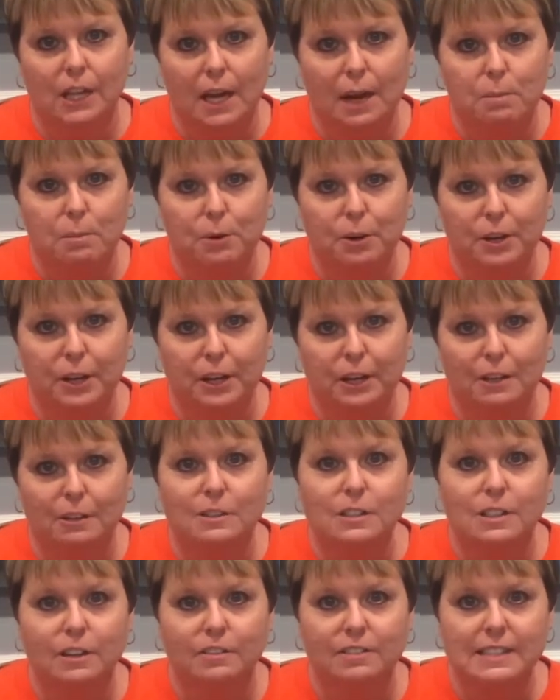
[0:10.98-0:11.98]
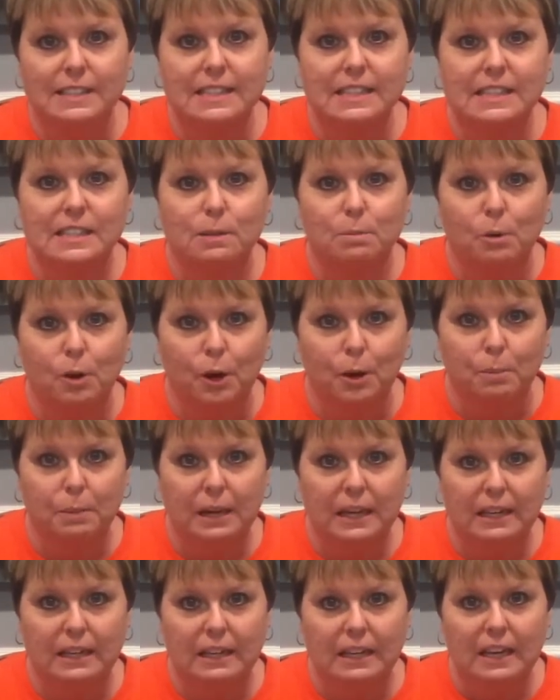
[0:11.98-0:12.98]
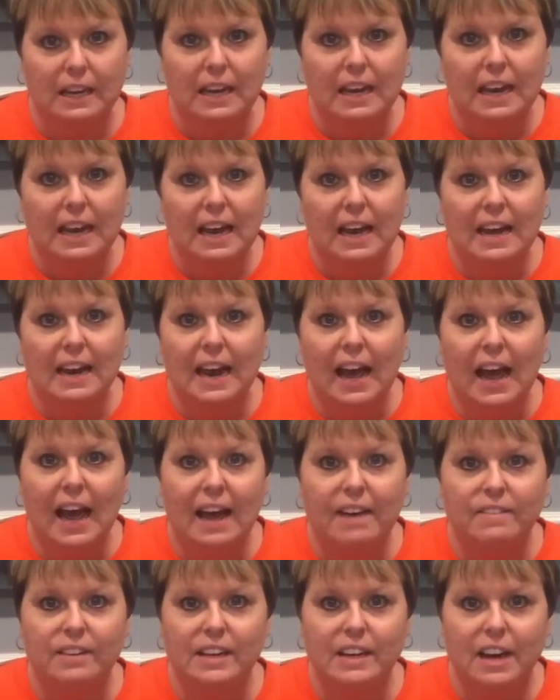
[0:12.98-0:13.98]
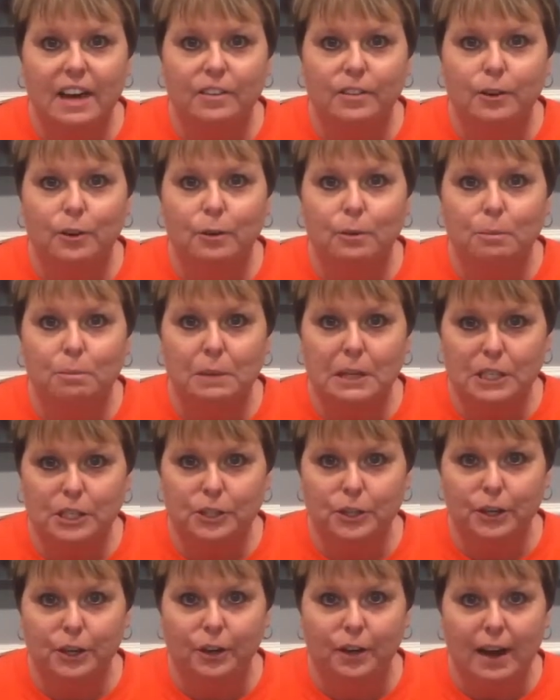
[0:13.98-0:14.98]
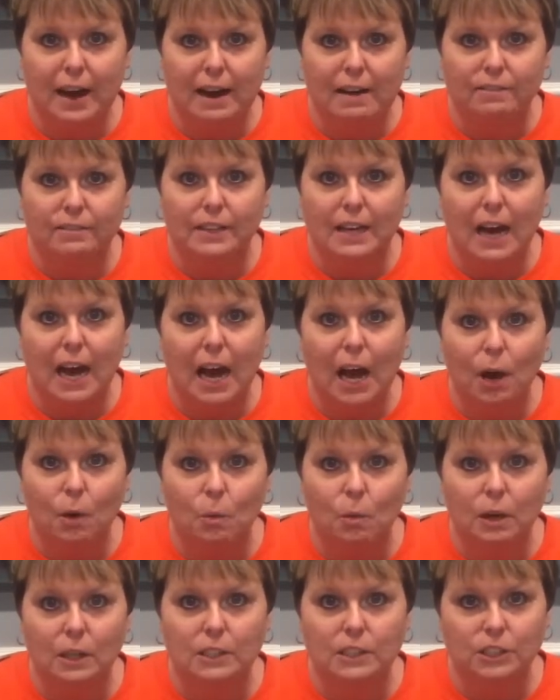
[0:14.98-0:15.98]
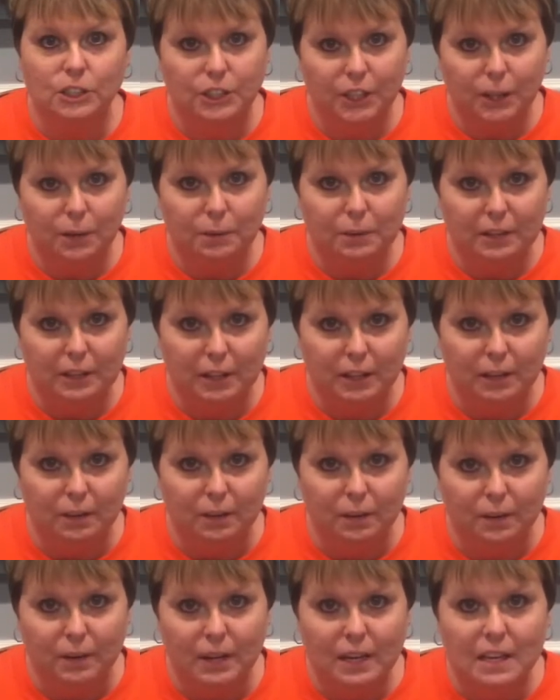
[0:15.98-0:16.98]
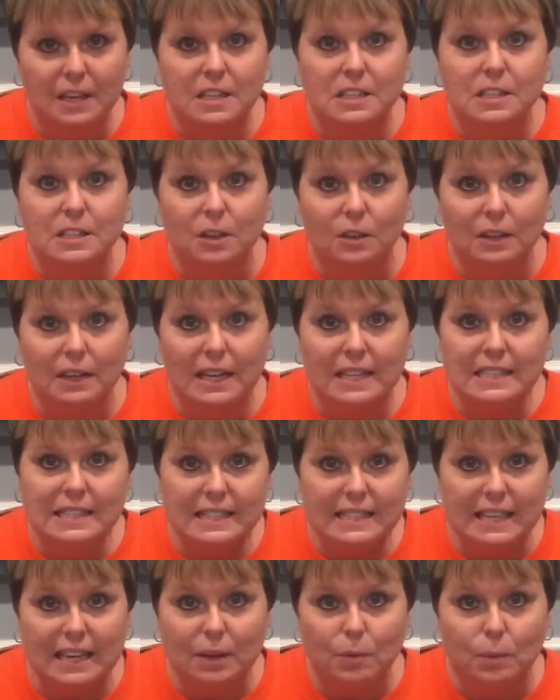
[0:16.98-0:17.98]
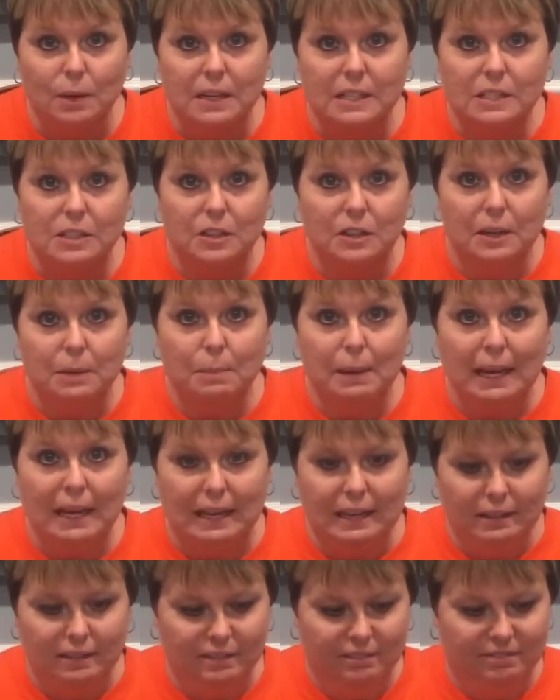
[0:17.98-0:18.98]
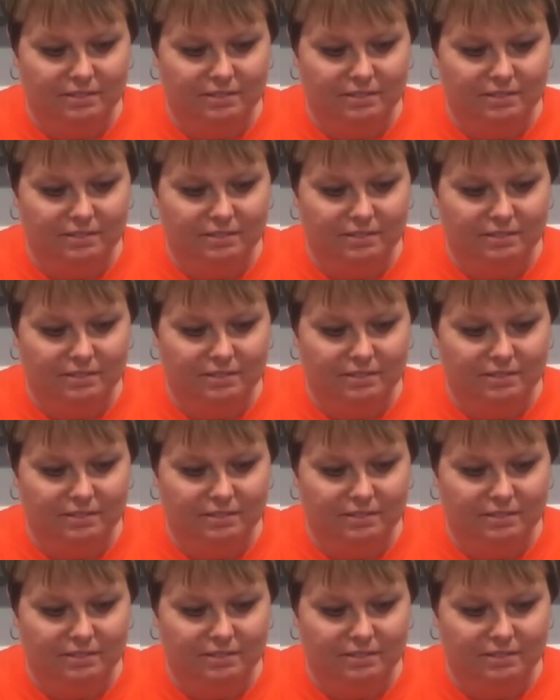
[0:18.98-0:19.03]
Library Youth Services Department, and I have another mystery craft I want to share with you. So let's see what it's going to be.